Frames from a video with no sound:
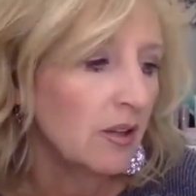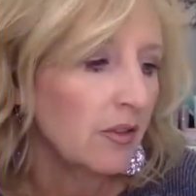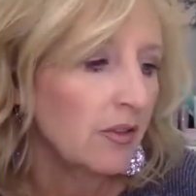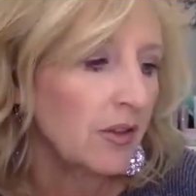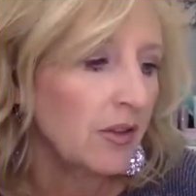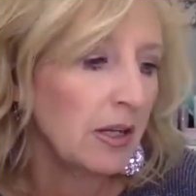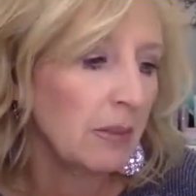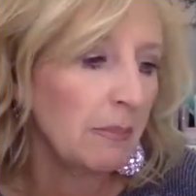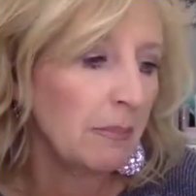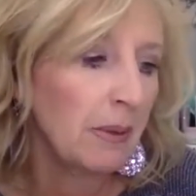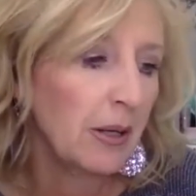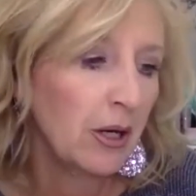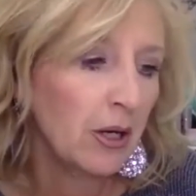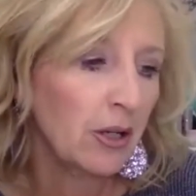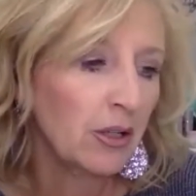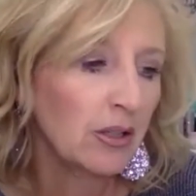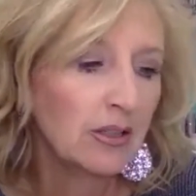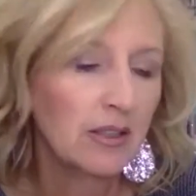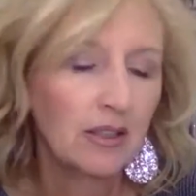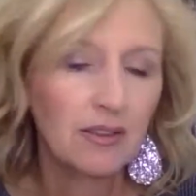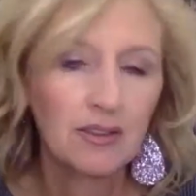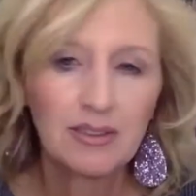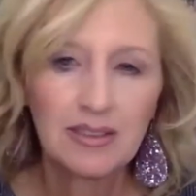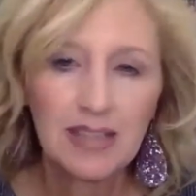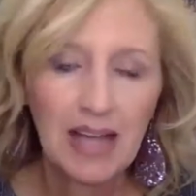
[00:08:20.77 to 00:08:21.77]
the
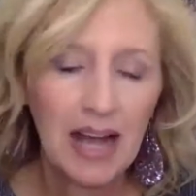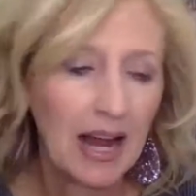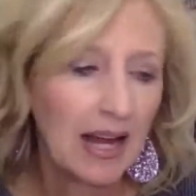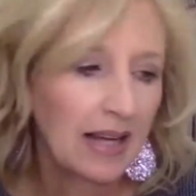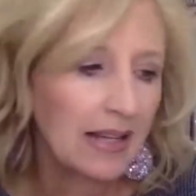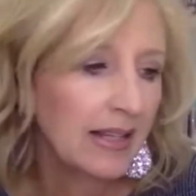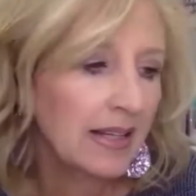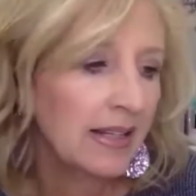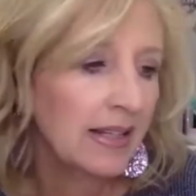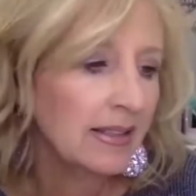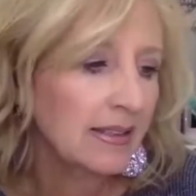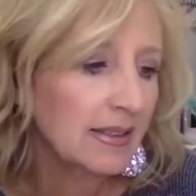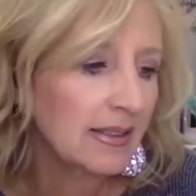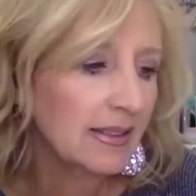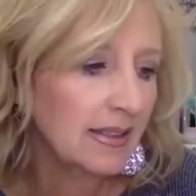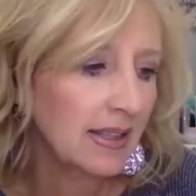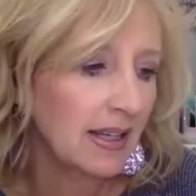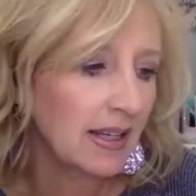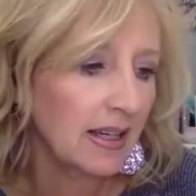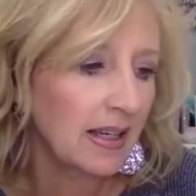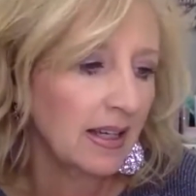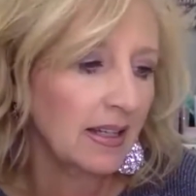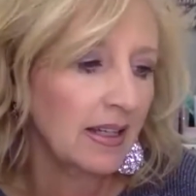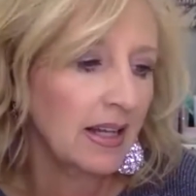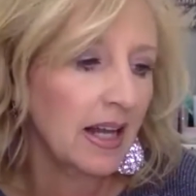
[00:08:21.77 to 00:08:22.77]
appearance of sagging
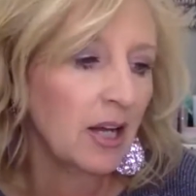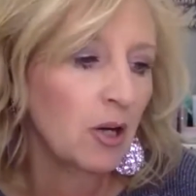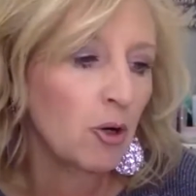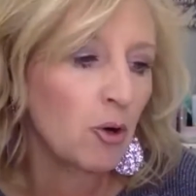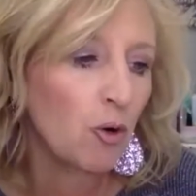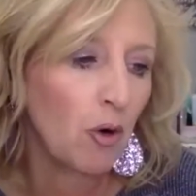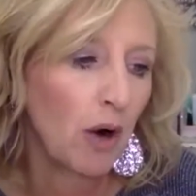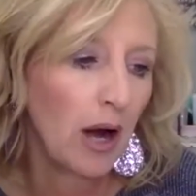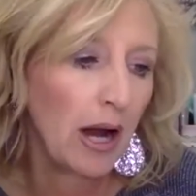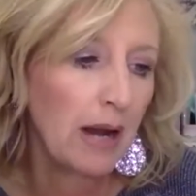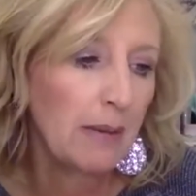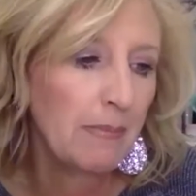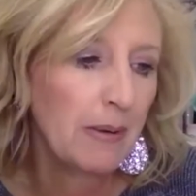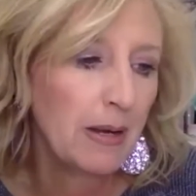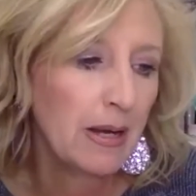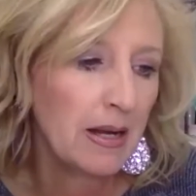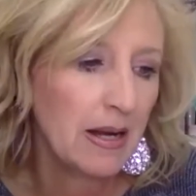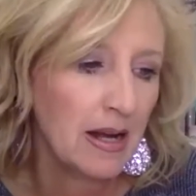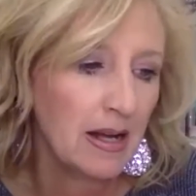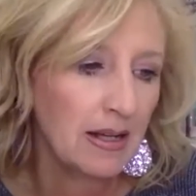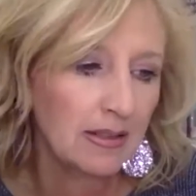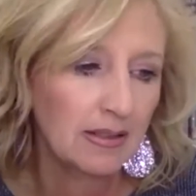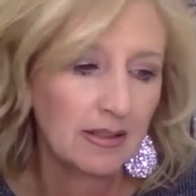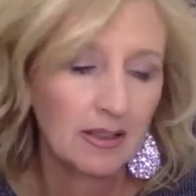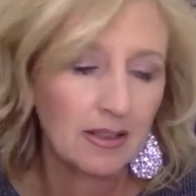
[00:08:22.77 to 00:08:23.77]
skin and
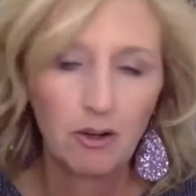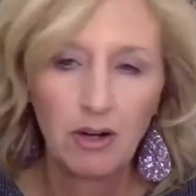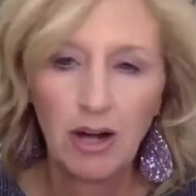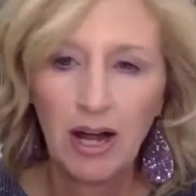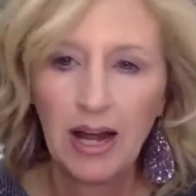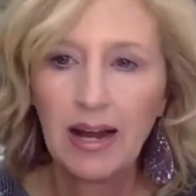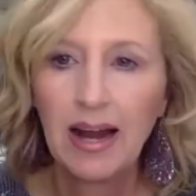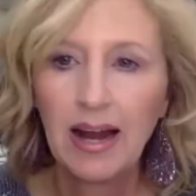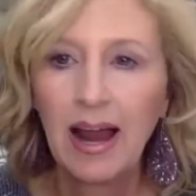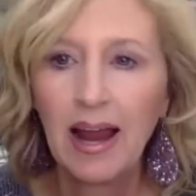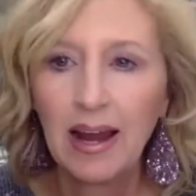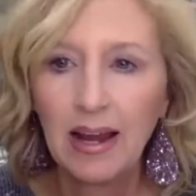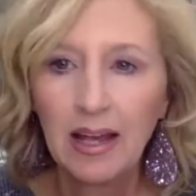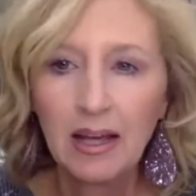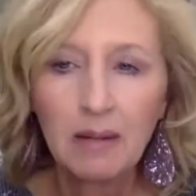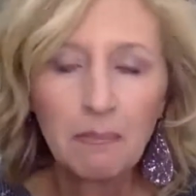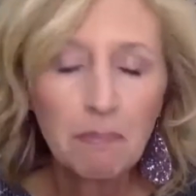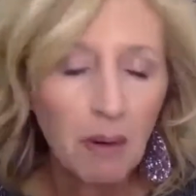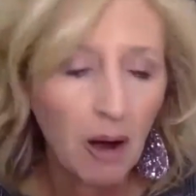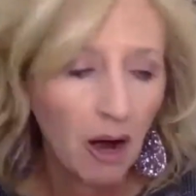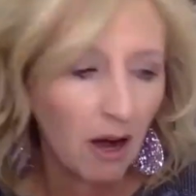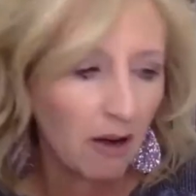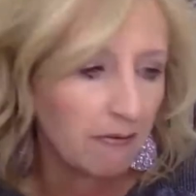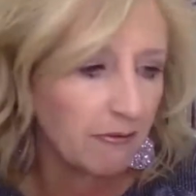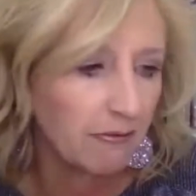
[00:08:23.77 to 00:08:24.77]
crepiness, okay, and
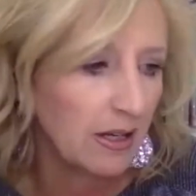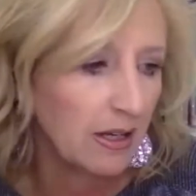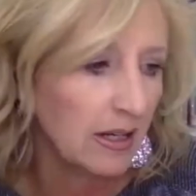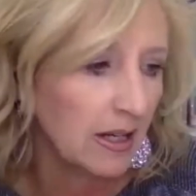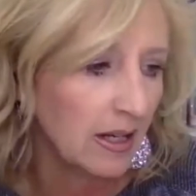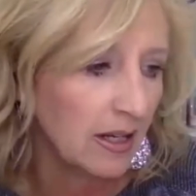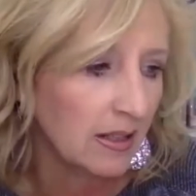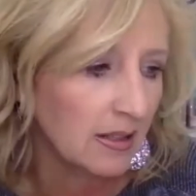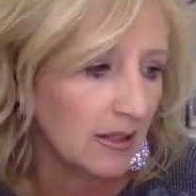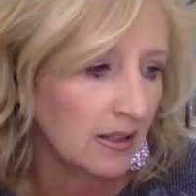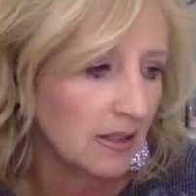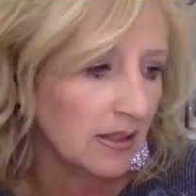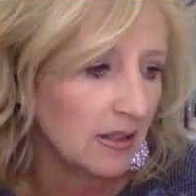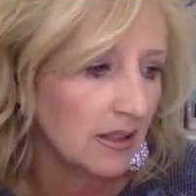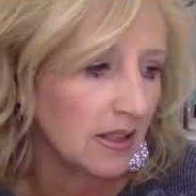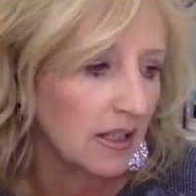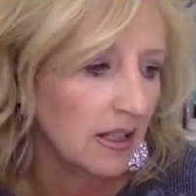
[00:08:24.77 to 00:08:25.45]
puffiness.